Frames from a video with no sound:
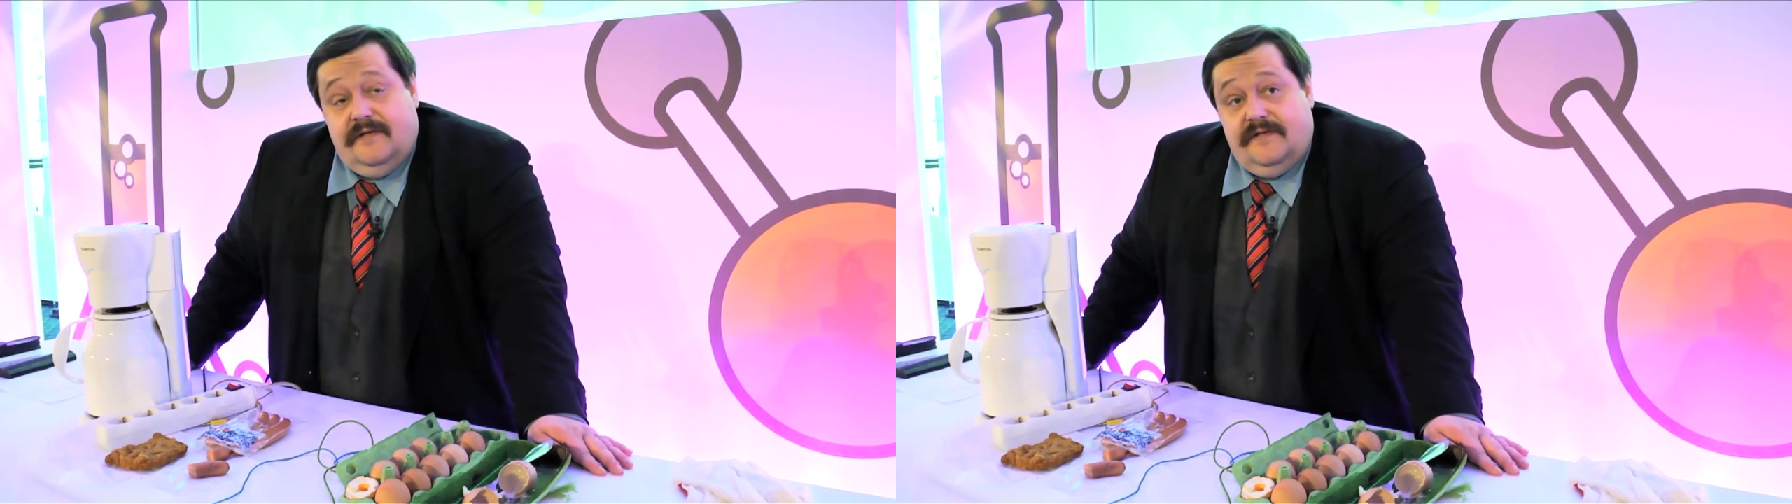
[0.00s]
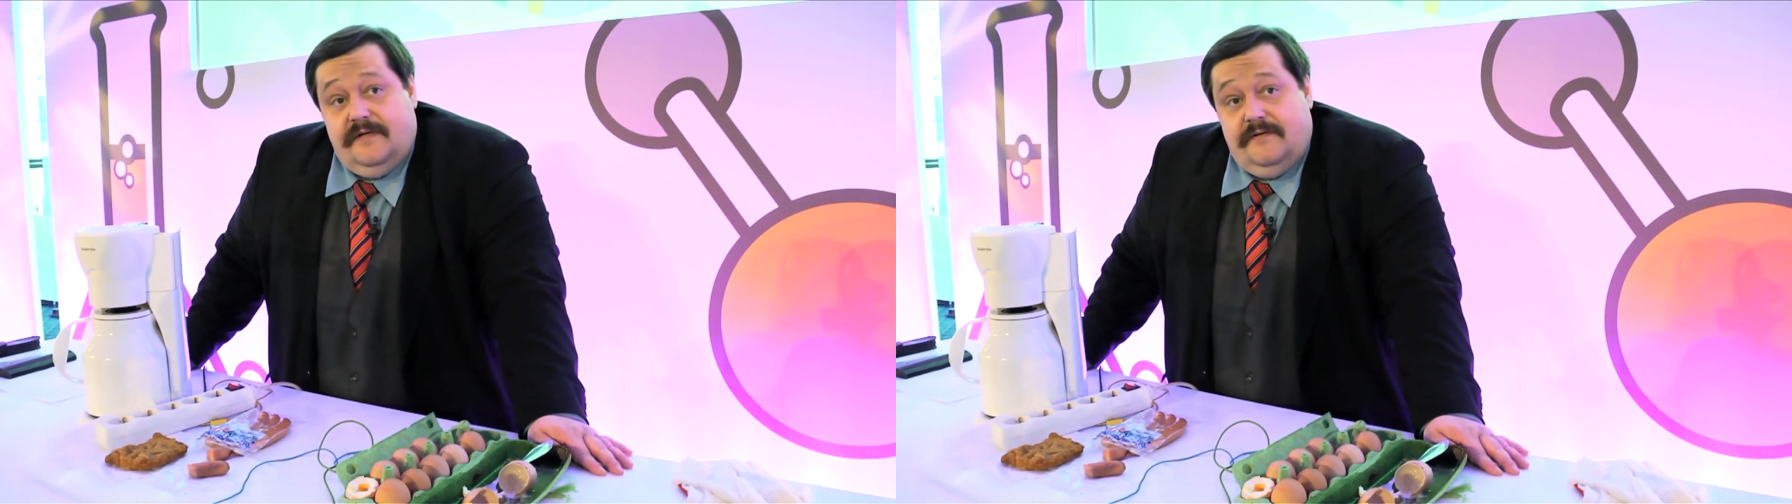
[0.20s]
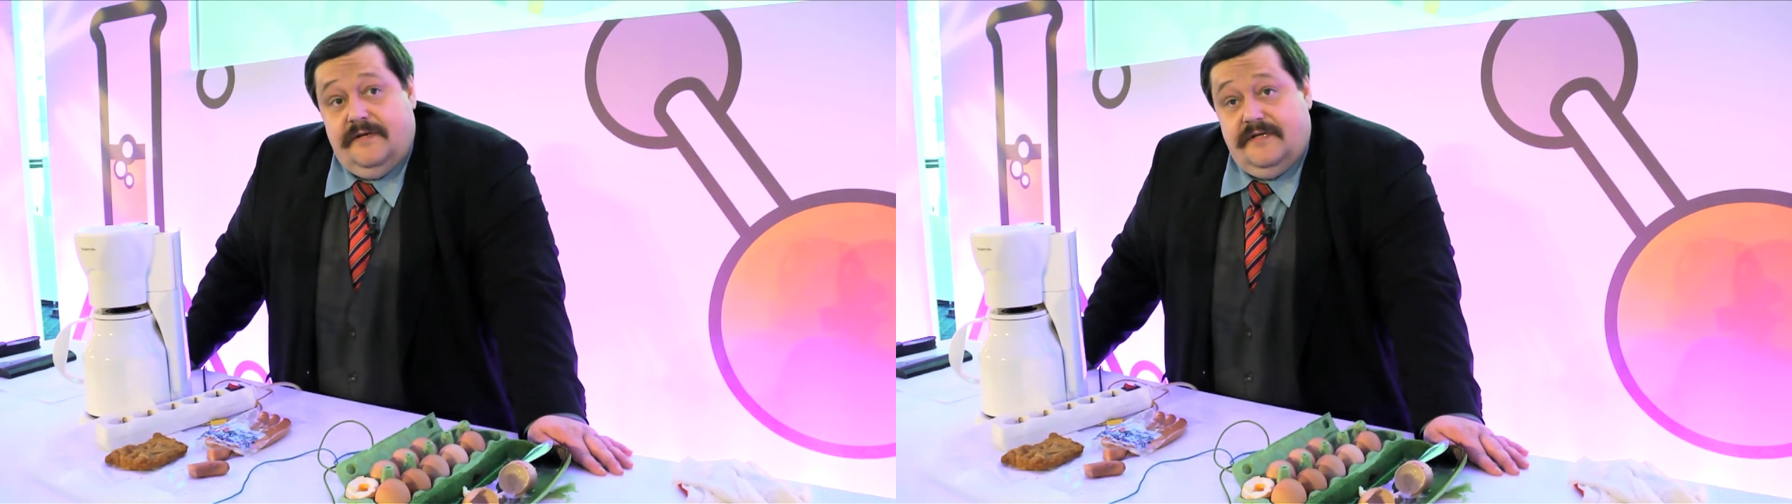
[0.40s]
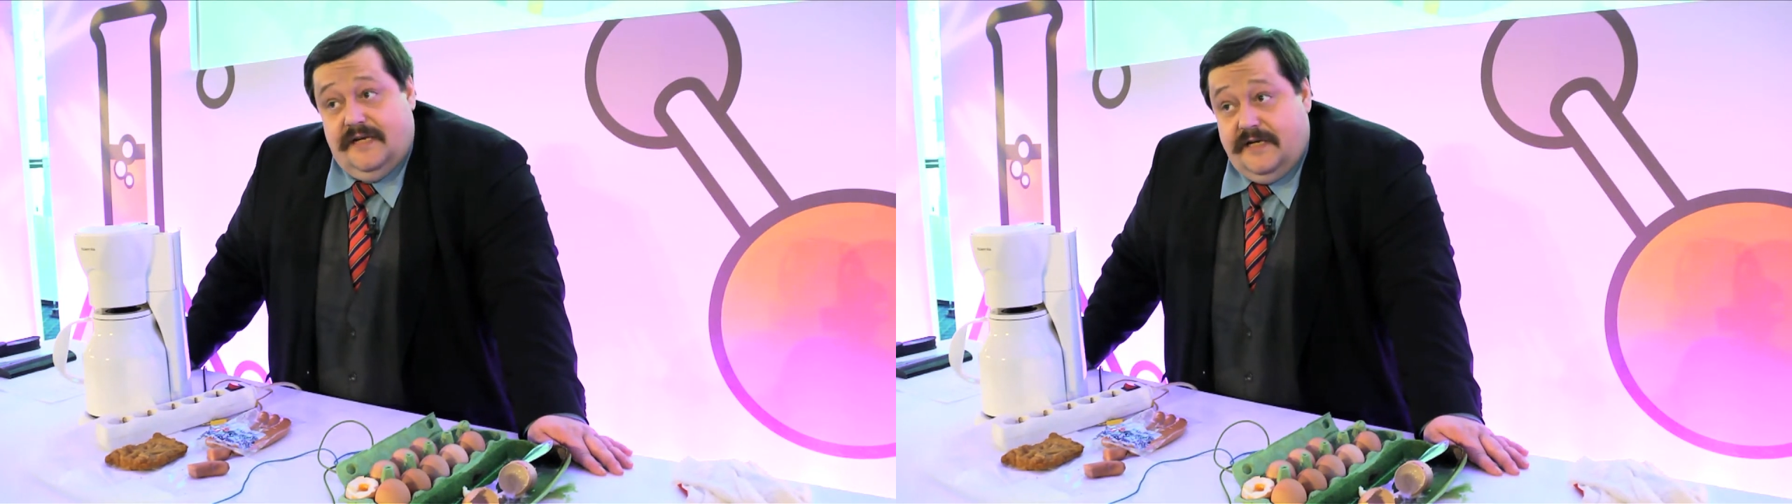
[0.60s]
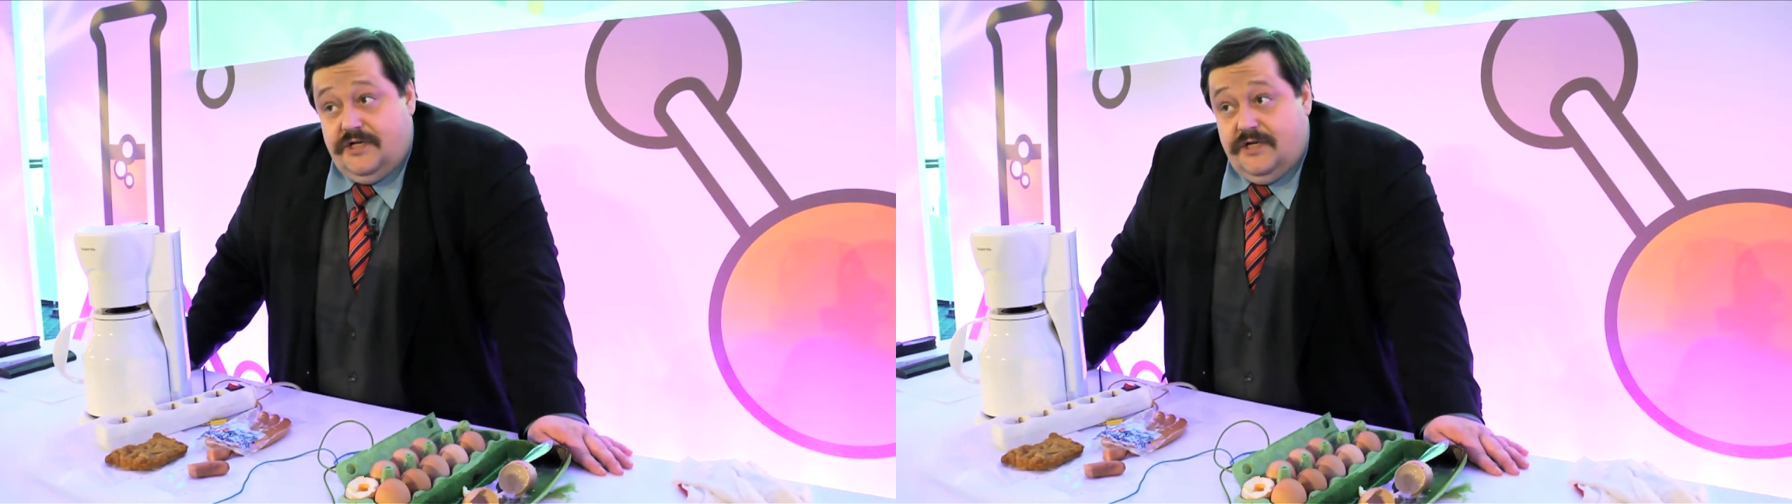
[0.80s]
the
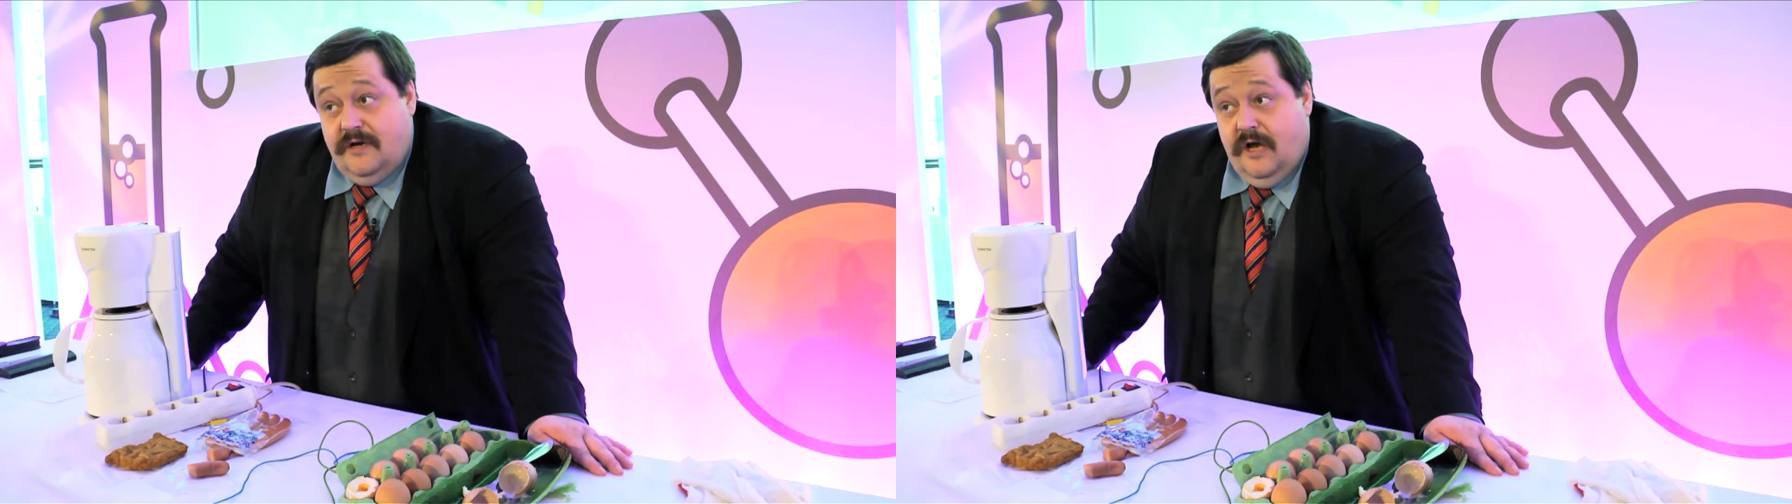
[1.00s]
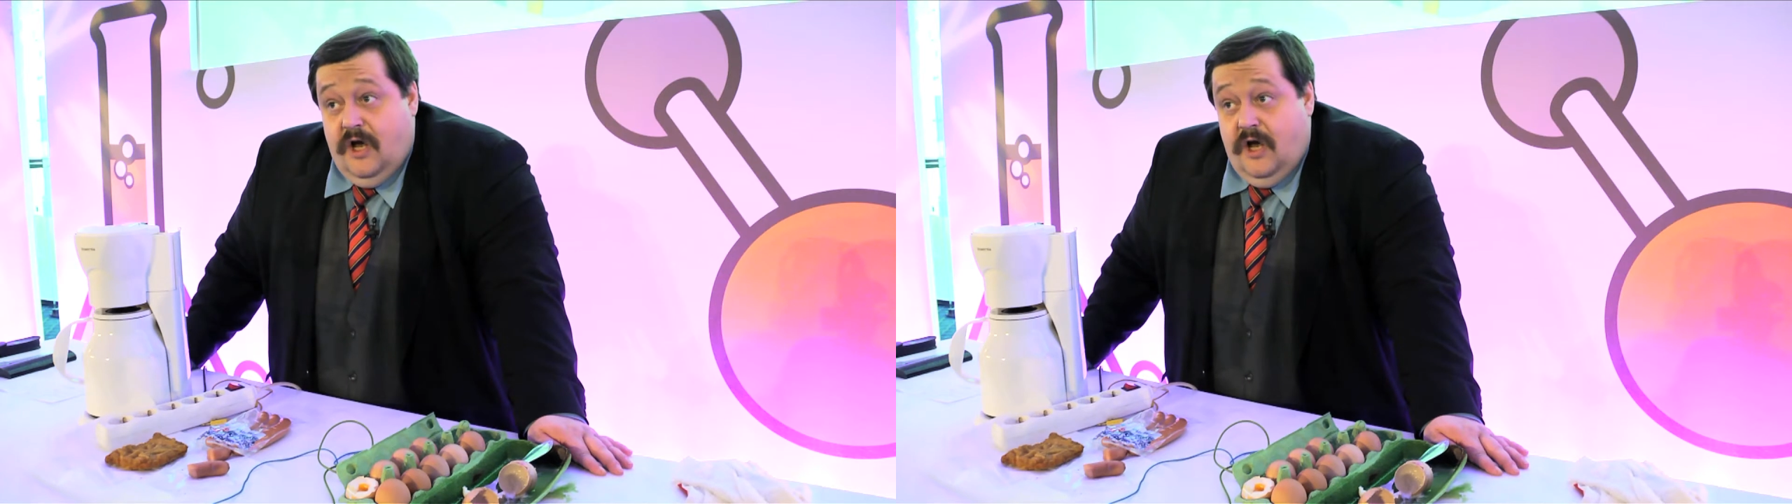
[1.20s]
synchronization